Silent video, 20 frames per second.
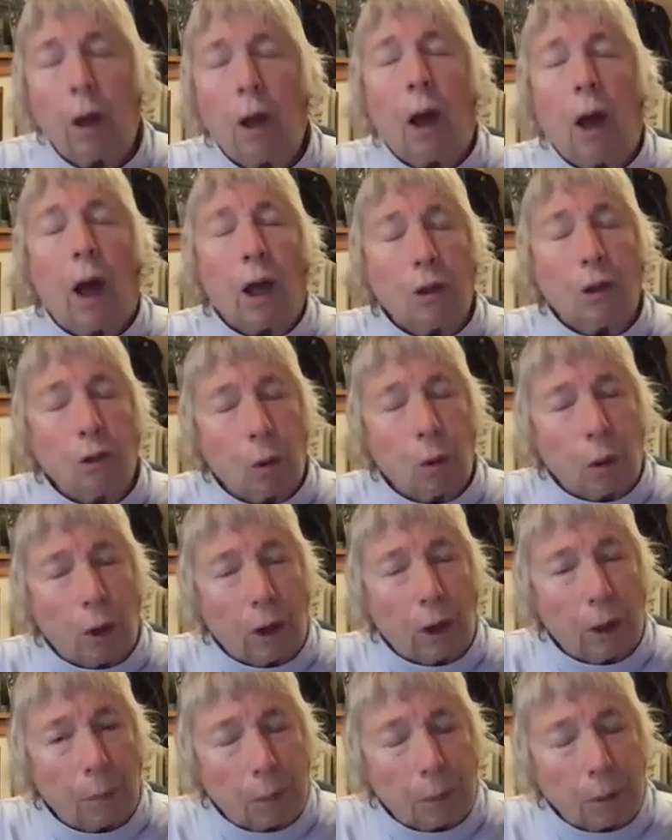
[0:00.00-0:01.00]
and you are
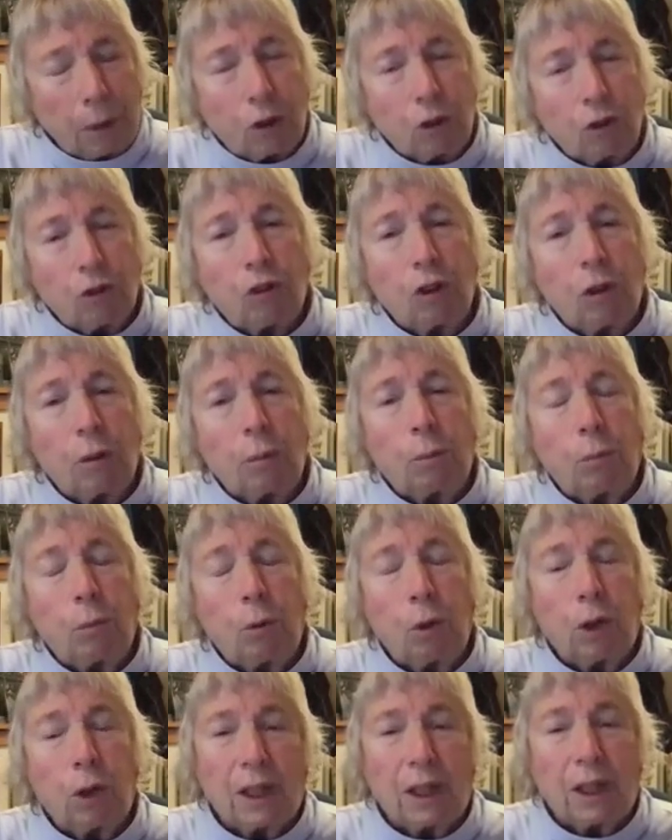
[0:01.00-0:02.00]
helping to
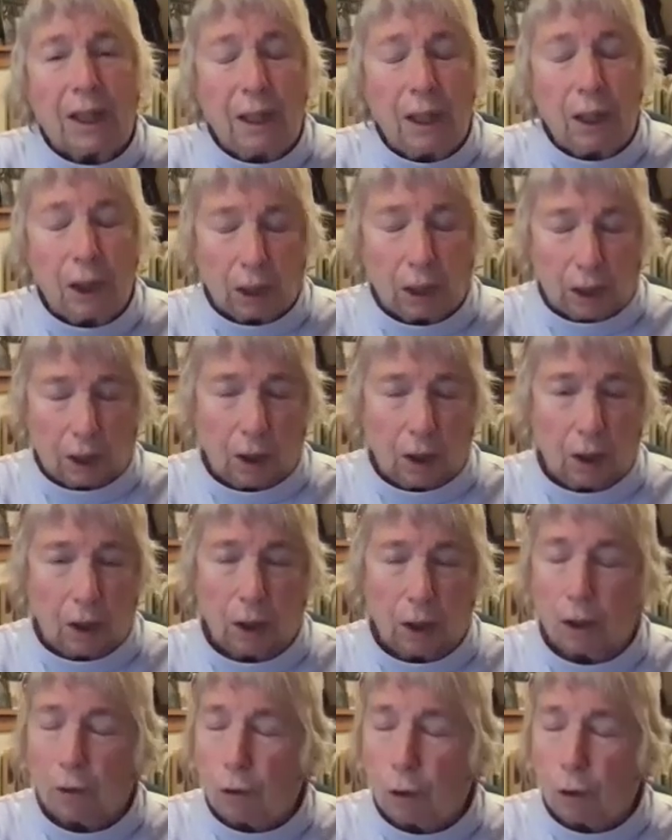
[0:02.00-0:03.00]
support healing
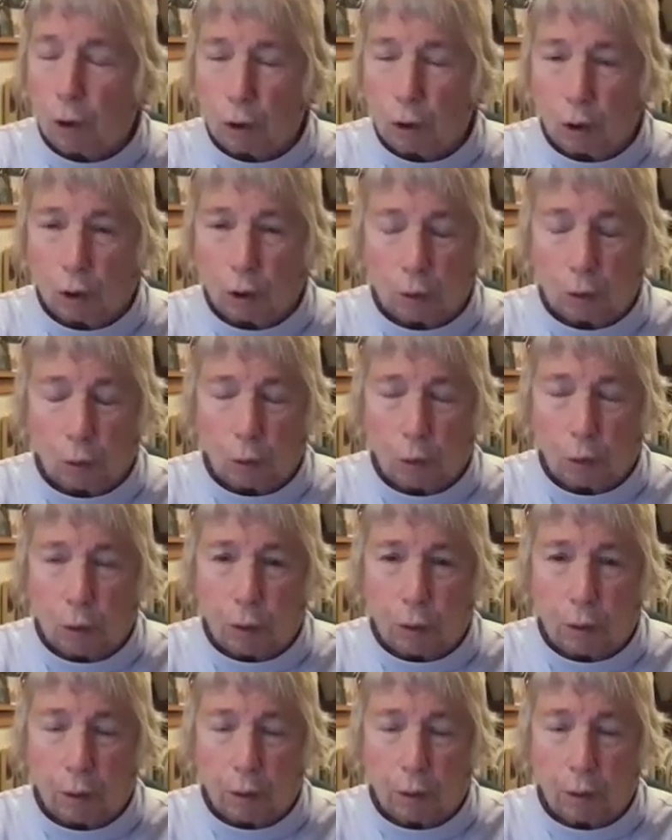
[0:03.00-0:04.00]
of all on
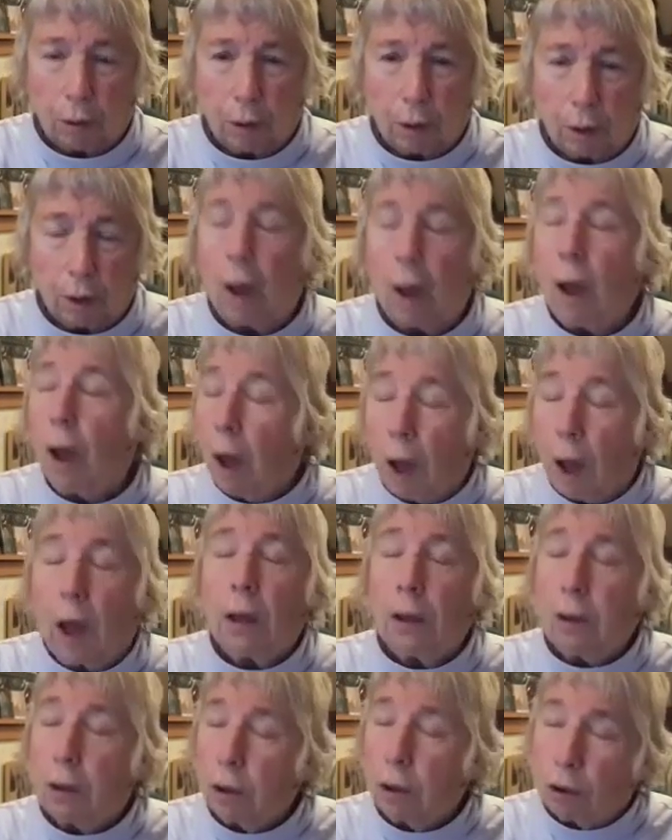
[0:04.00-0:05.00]
earth,
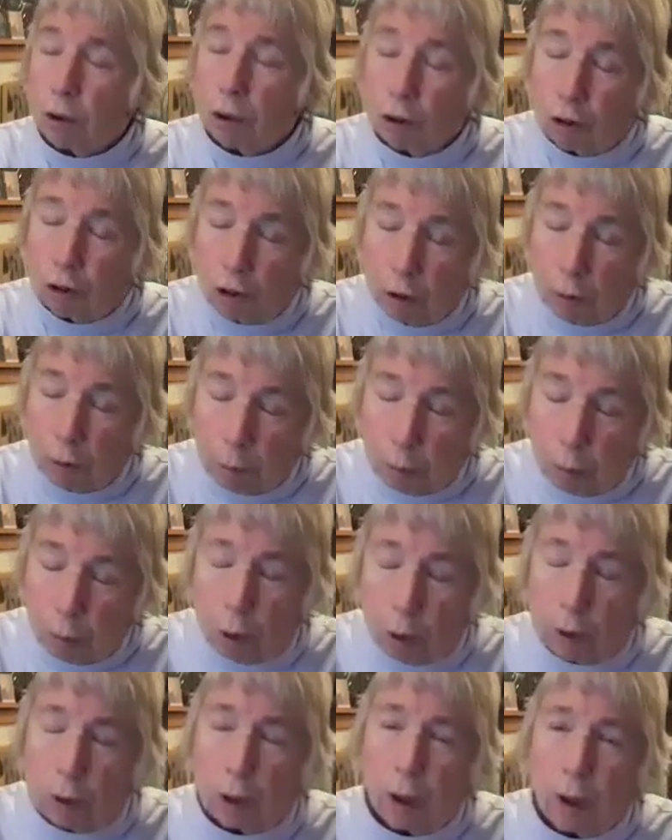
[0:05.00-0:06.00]
and to
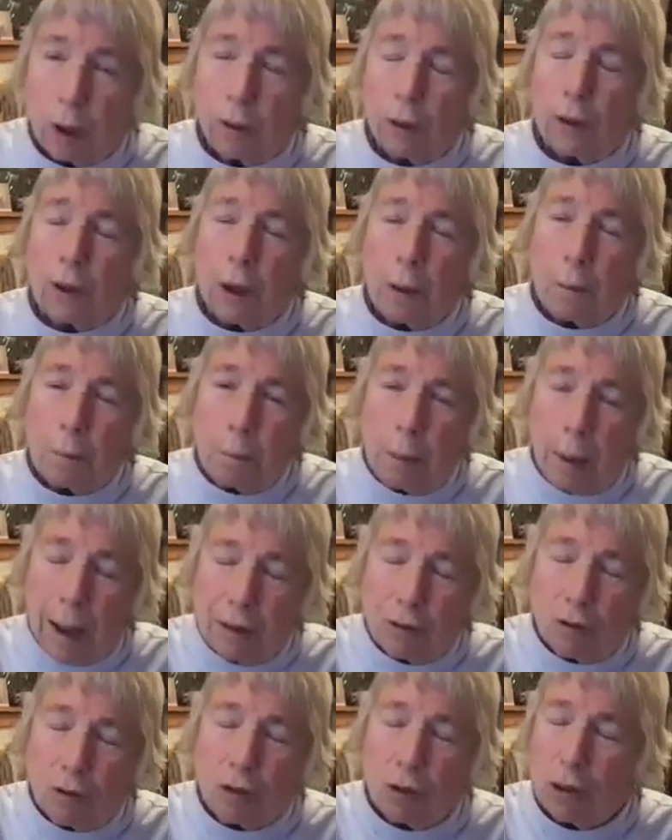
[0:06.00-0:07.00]
support the
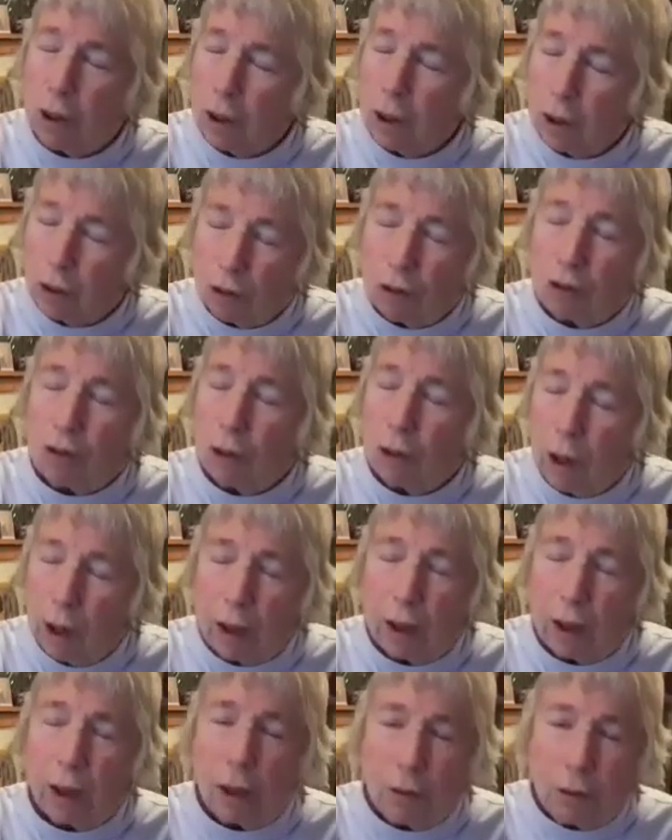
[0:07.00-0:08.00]
compassionate
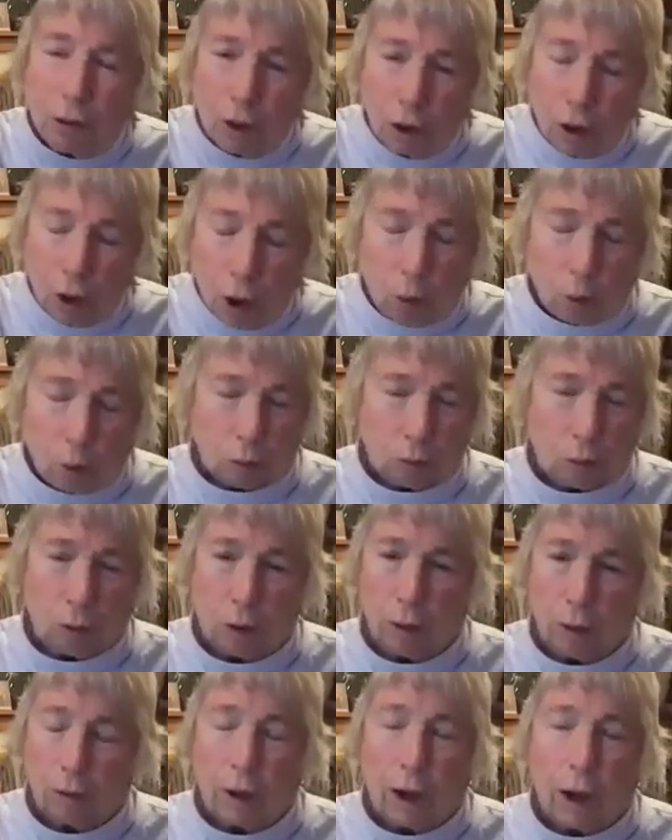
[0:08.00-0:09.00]
saying of no
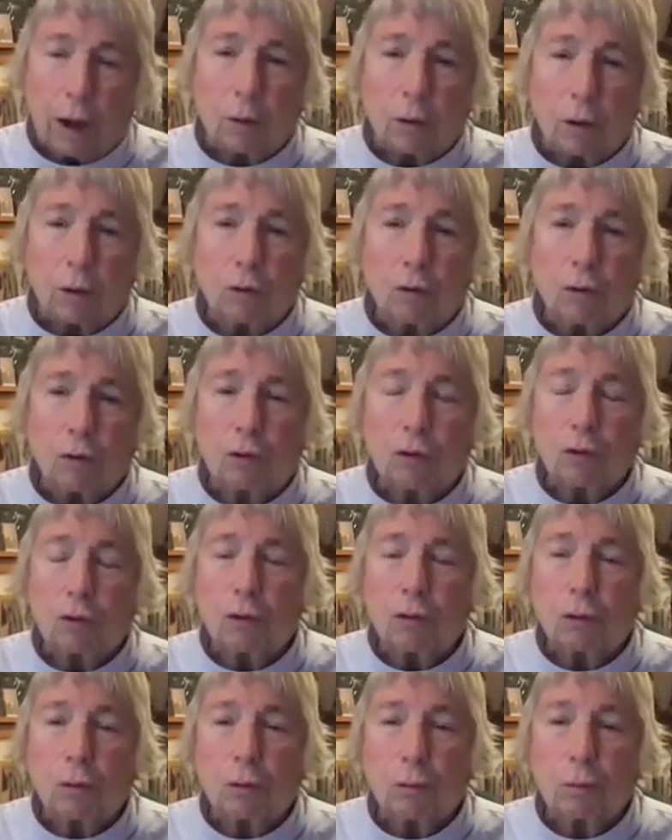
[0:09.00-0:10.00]
to the virus.